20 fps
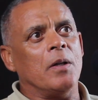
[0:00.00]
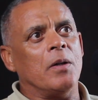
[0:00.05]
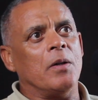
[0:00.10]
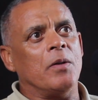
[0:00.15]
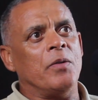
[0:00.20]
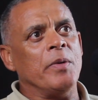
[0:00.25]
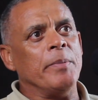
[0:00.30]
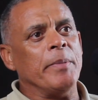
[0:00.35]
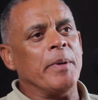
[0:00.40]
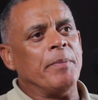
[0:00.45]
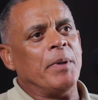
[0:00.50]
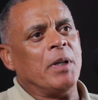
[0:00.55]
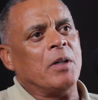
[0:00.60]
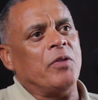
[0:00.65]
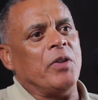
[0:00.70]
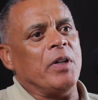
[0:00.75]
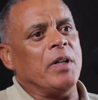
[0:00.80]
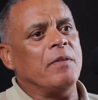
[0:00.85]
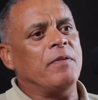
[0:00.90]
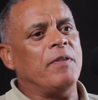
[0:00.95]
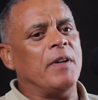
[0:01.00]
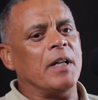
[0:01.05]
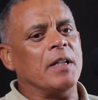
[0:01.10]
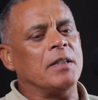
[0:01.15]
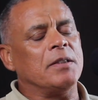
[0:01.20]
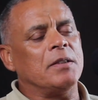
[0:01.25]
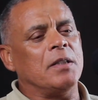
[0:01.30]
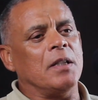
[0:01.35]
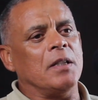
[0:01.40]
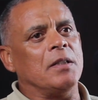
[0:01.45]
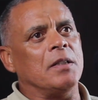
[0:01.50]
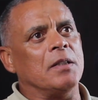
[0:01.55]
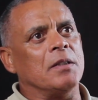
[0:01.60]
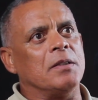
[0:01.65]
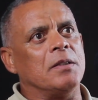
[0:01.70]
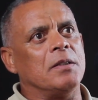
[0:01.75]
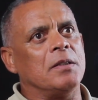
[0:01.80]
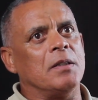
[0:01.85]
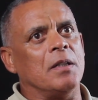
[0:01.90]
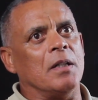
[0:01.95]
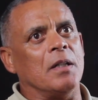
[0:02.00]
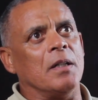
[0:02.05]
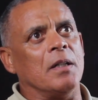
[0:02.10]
Remember, green flag status